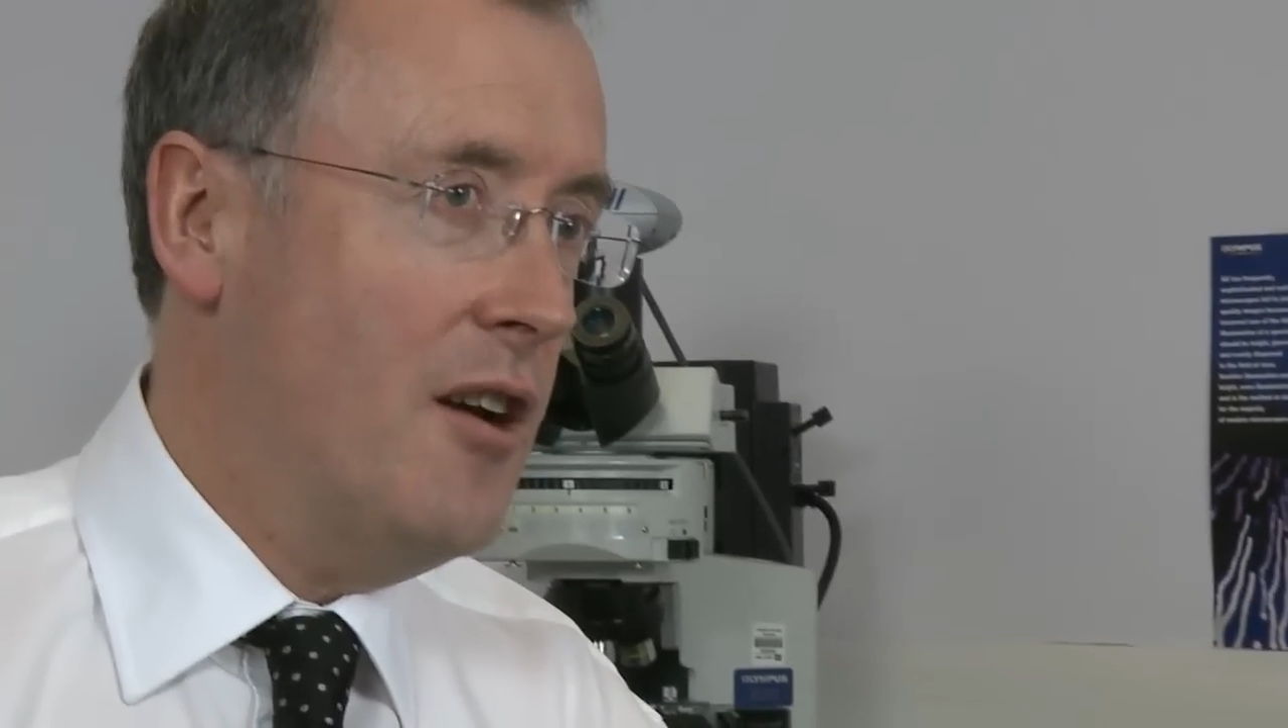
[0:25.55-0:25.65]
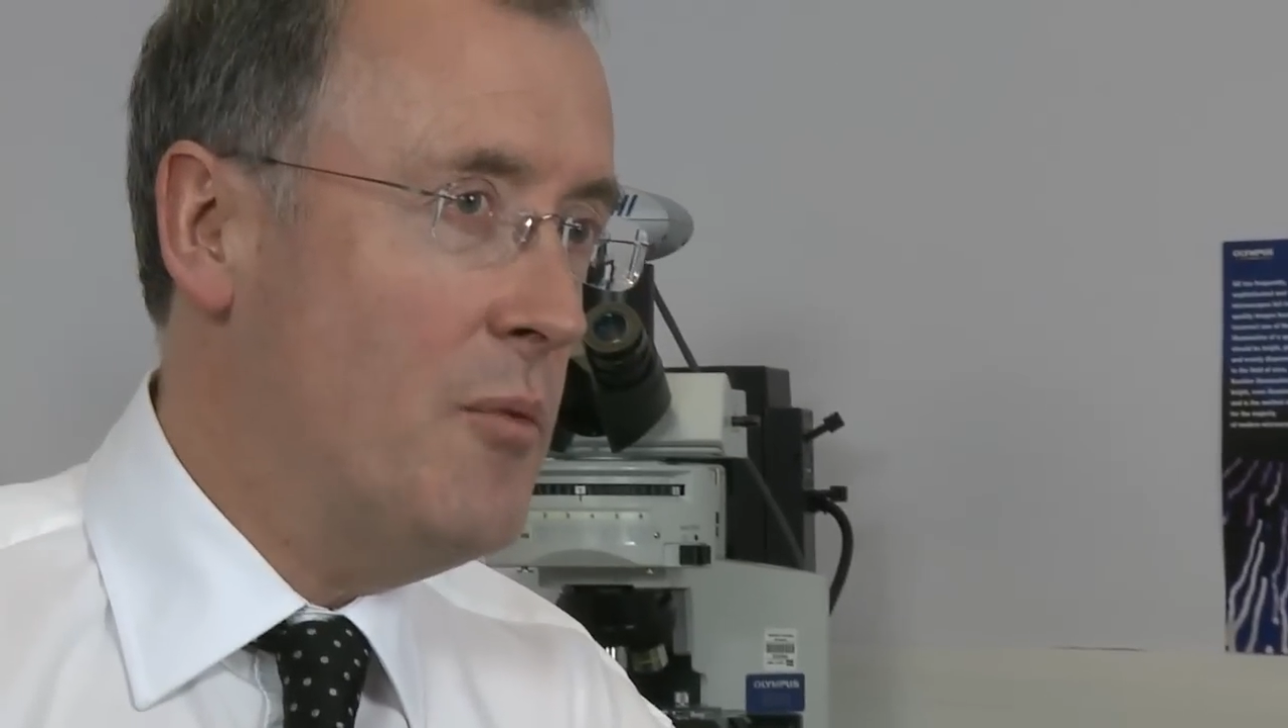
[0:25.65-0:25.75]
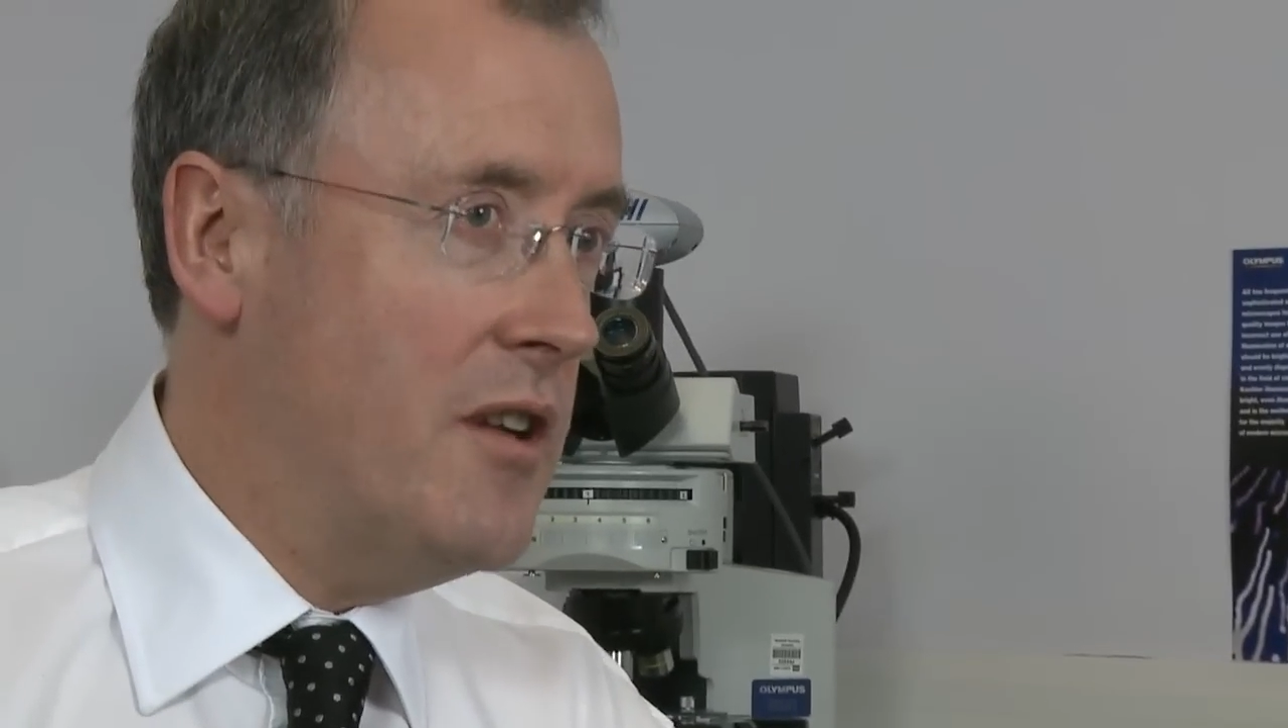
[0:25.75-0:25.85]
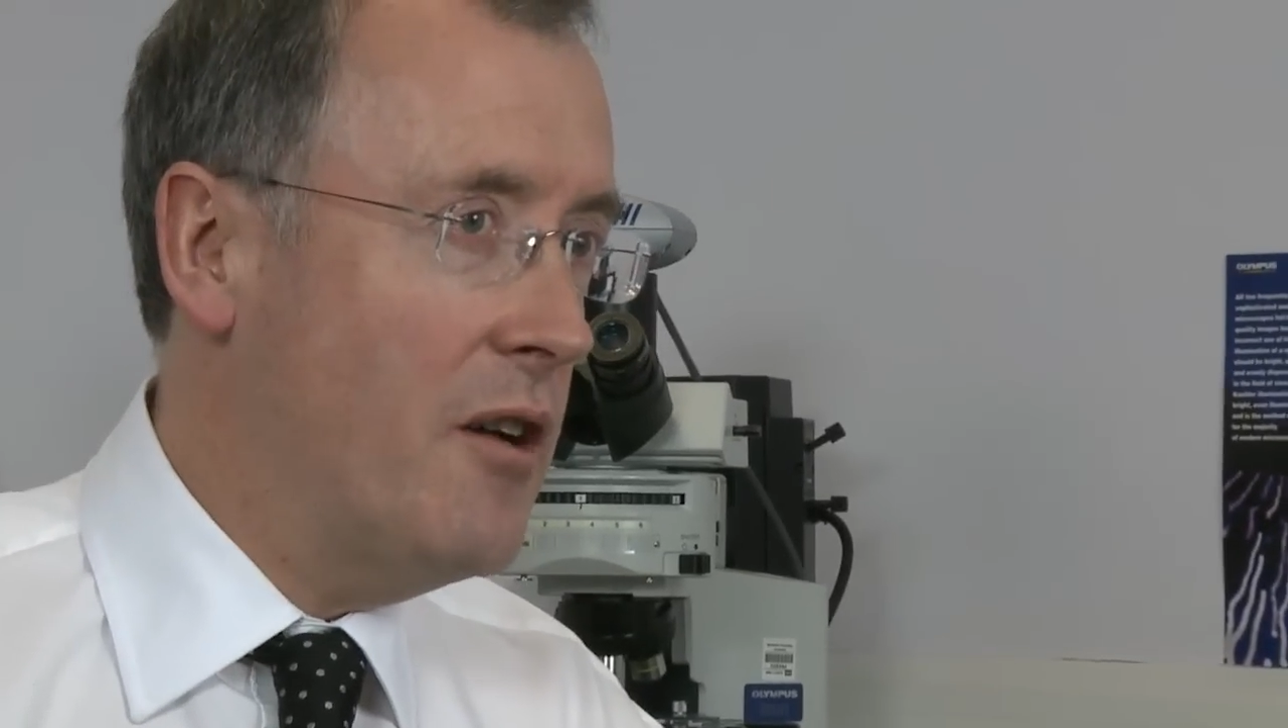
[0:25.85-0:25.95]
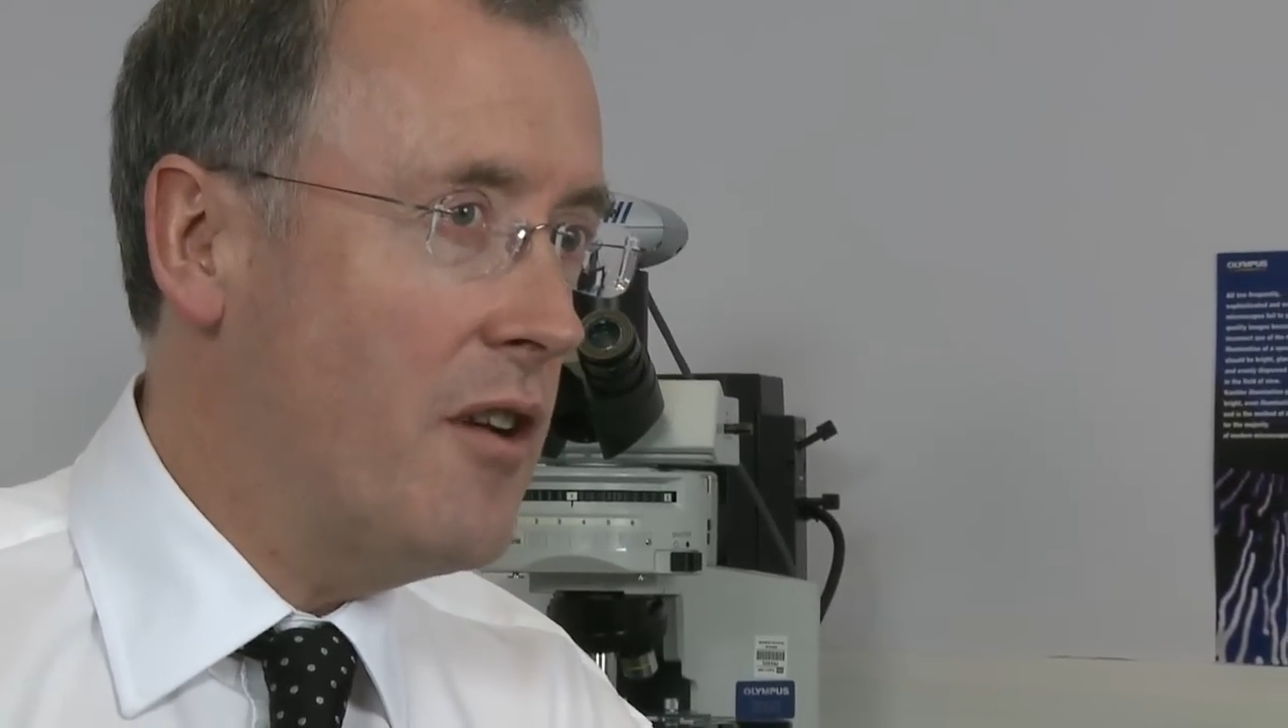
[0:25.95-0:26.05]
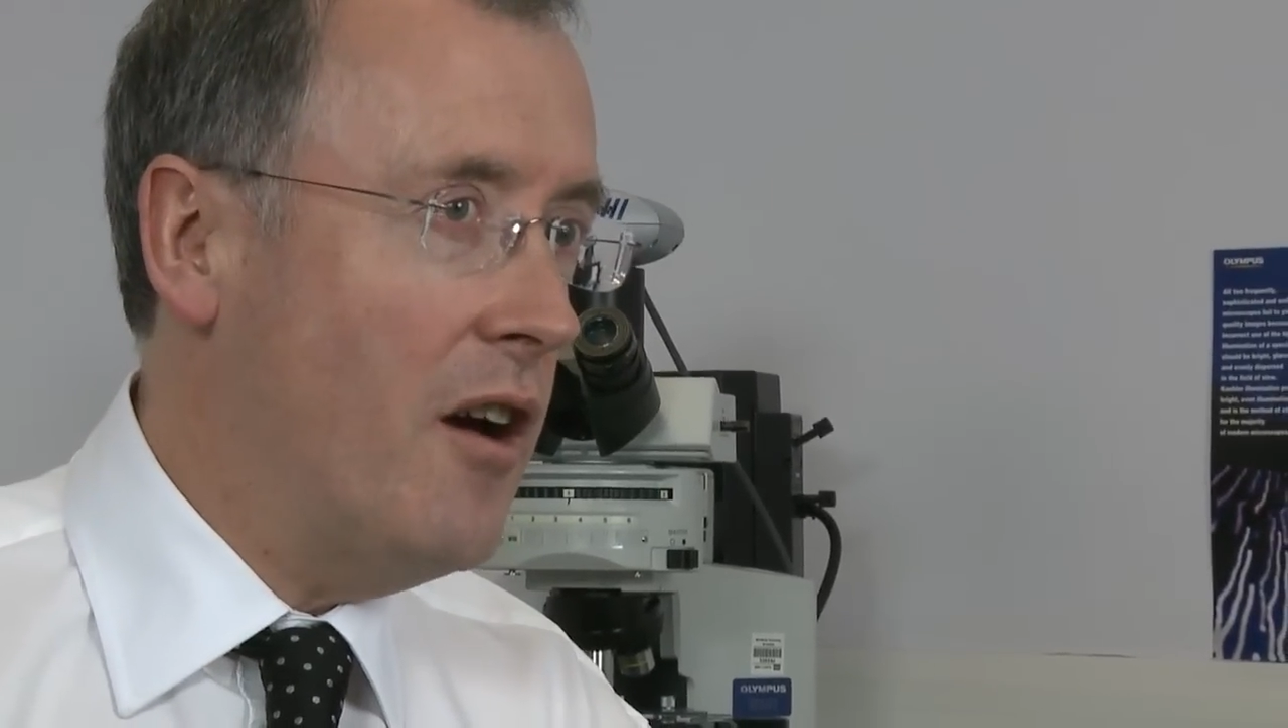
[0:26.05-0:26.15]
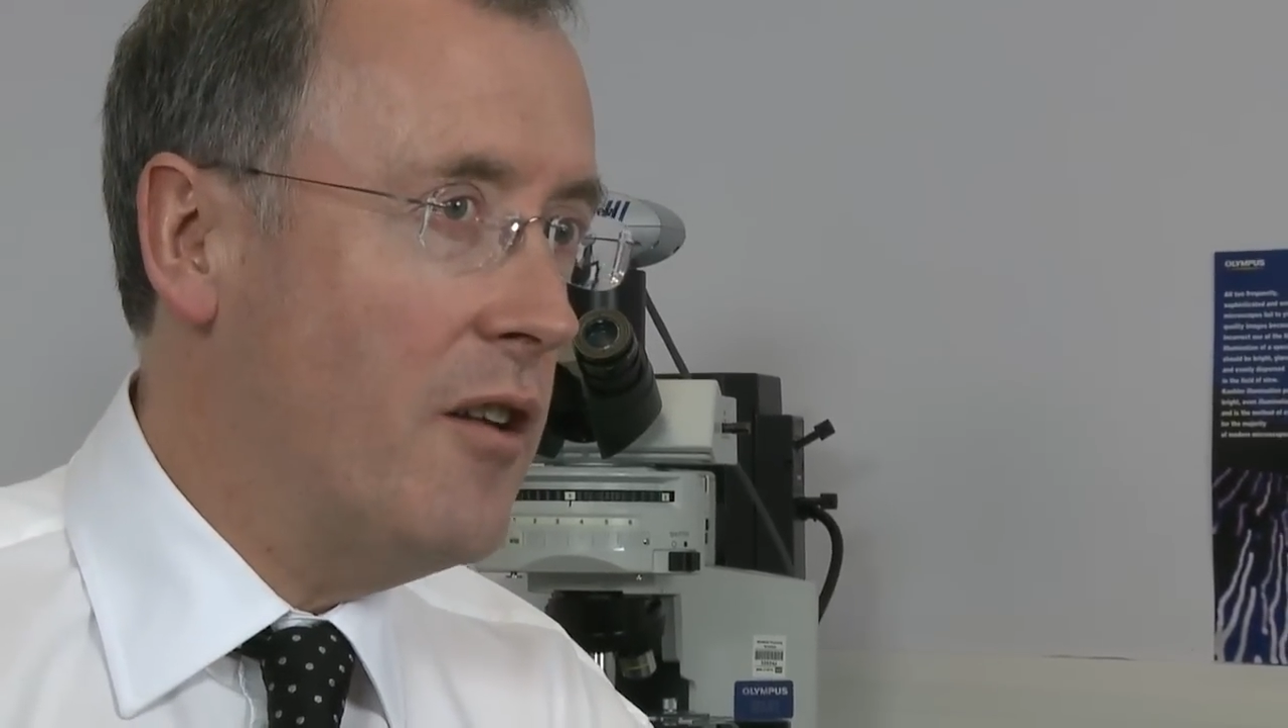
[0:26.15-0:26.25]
We know that a